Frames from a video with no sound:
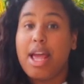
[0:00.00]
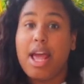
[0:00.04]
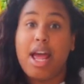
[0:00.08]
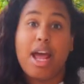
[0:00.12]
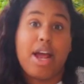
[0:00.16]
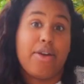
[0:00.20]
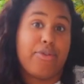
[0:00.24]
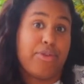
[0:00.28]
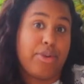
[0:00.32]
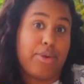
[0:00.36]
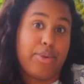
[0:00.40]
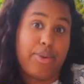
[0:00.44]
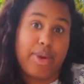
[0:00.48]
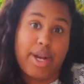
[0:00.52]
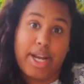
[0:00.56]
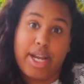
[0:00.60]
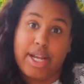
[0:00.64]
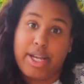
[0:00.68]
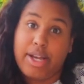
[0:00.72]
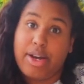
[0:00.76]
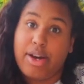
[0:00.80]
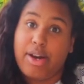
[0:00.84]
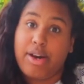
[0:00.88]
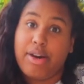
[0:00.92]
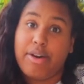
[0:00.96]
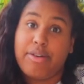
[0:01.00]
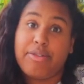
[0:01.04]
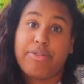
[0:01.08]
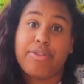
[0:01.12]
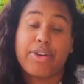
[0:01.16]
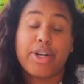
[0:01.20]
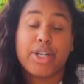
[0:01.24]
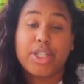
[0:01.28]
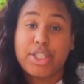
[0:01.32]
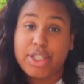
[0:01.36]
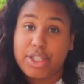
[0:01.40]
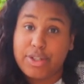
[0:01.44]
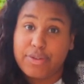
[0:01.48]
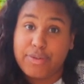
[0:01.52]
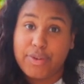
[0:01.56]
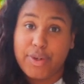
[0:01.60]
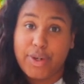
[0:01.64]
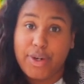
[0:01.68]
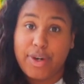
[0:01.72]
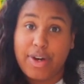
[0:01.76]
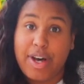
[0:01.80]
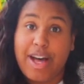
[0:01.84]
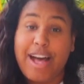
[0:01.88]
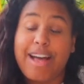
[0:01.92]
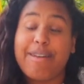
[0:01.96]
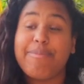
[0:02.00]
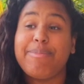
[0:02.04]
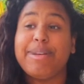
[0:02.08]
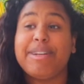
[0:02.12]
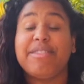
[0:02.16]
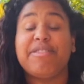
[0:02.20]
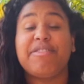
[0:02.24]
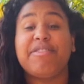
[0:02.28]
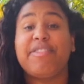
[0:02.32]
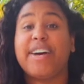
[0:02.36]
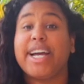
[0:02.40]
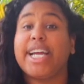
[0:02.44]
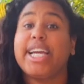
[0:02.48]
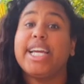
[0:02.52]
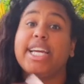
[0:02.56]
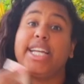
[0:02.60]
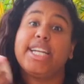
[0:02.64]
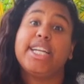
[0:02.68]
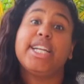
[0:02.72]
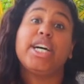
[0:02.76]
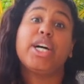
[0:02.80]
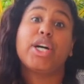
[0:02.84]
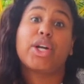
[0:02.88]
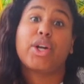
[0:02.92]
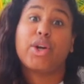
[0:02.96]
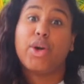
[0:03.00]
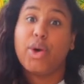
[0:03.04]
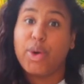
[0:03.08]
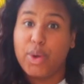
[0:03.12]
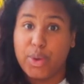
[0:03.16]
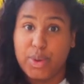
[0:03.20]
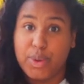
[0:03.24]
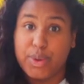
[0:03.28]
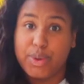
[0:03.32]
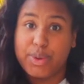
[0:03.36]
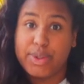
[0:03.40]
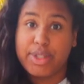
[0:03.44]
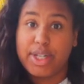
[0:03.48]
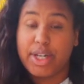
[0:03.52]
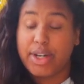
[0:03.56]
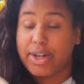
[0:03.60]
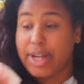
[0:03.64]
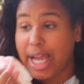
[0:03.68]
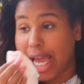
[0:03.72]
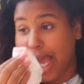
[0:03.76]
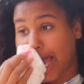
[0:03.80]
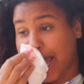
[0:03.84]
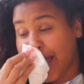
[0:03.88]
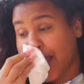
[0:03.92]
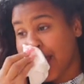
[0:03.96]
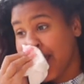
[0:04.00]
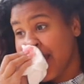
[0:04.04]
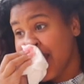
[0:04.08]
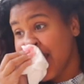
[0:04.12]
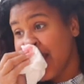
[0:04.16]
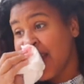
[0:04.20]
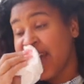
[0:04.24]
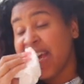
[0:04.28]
everywhere, y'all. First of all, I've been fighting a cold, okay?